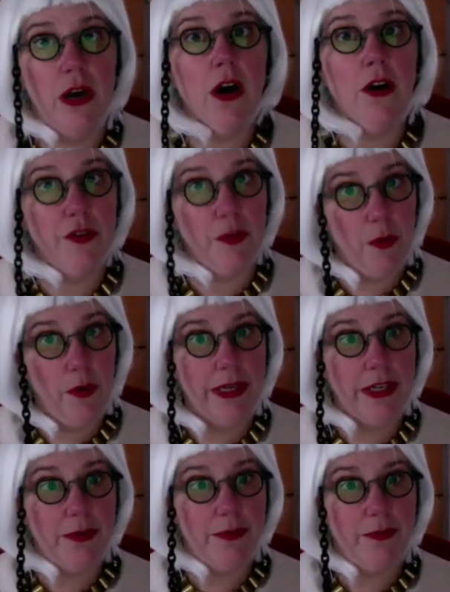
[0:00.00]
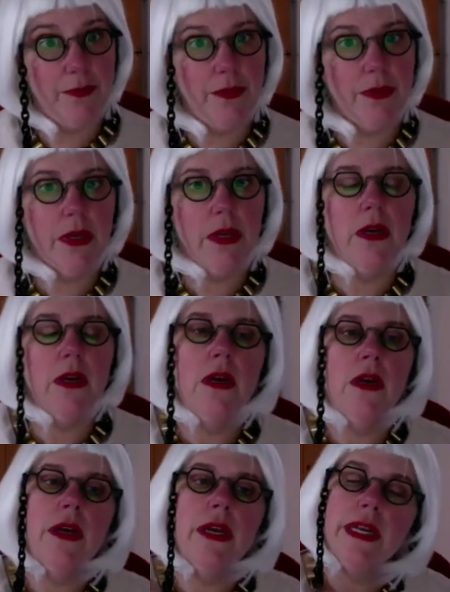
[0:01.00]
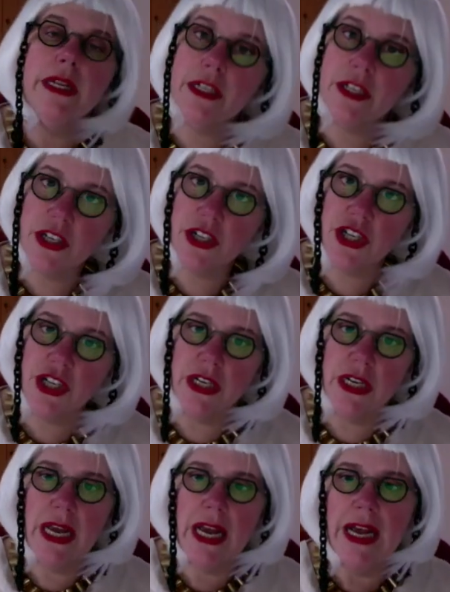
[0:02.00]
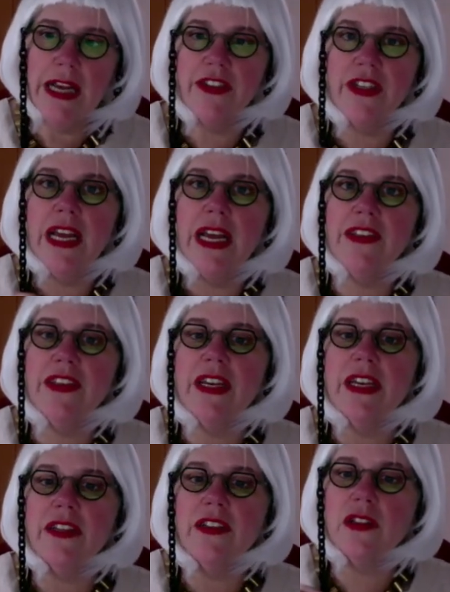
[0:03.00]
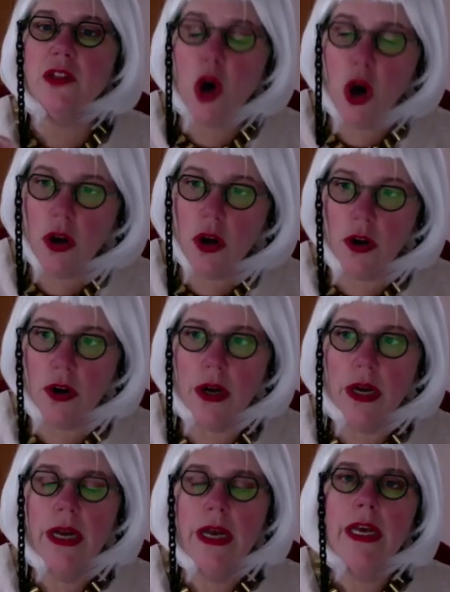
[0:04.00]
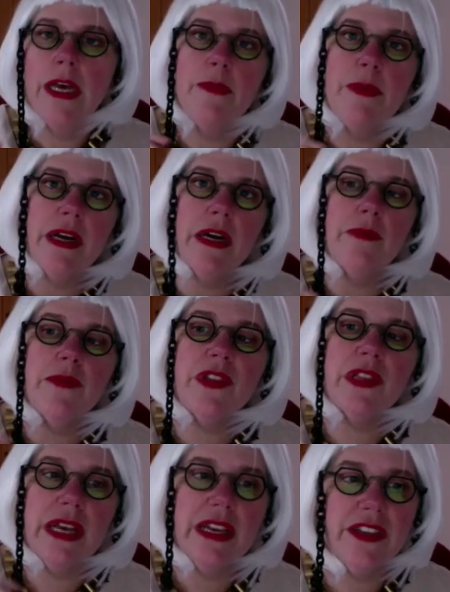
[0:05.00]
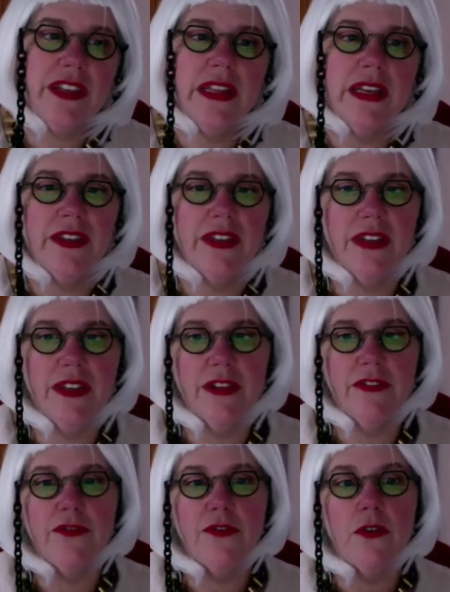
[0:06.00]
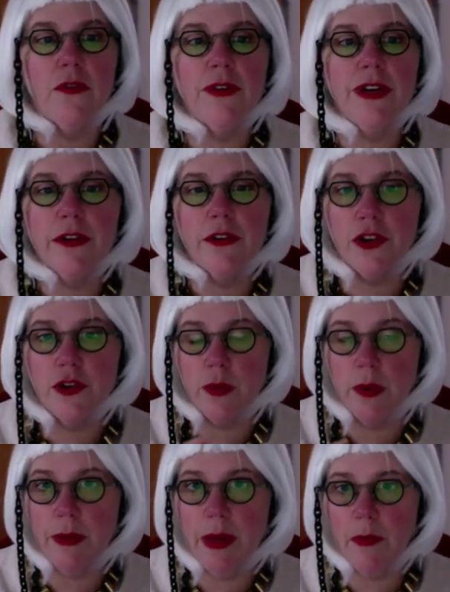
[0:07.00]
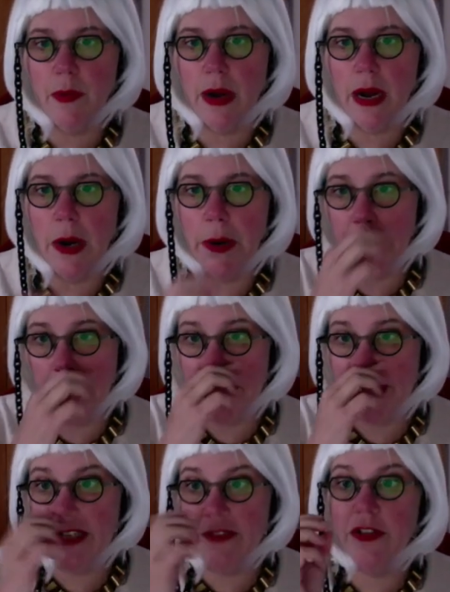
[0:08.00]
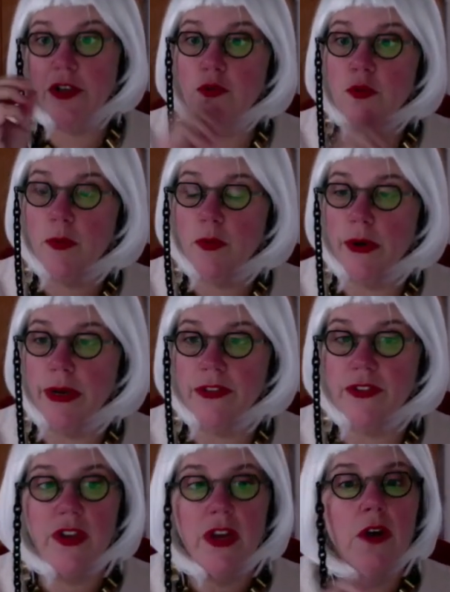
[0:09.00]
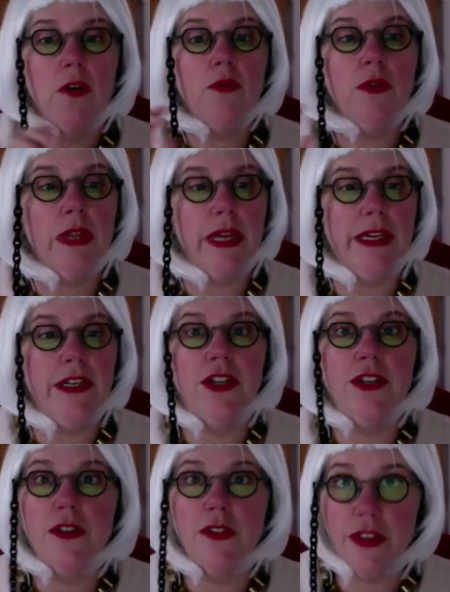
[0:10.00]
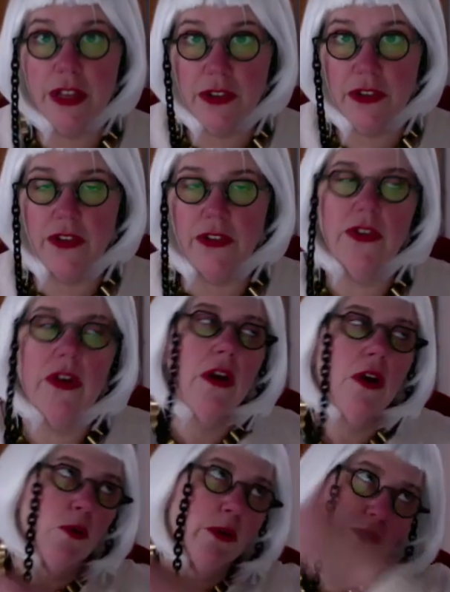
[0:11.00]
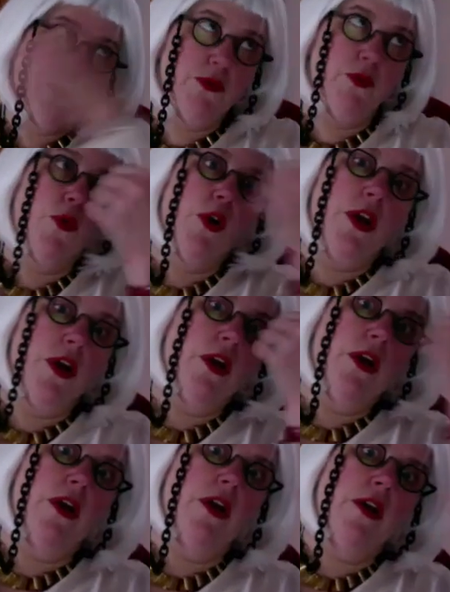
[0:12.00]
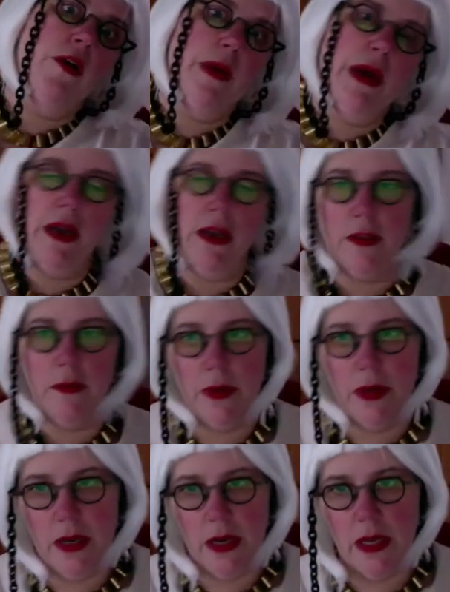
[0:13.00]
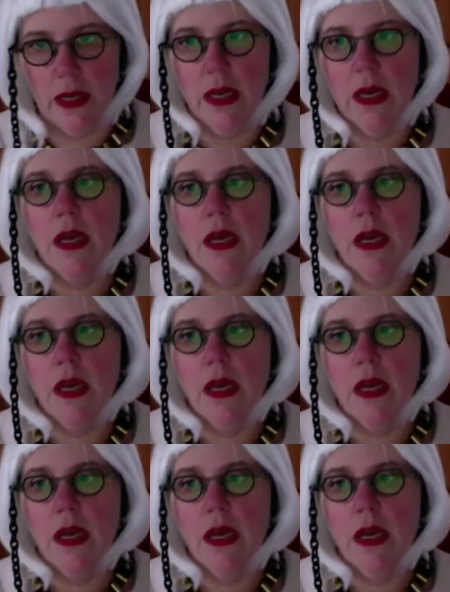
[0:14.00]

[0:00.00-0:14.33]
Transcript: of your point? In addition, as an essay gets longer, it becomes less and less easy for a reader to remember how your individual points relate to the thesis, which was way back at the beginning.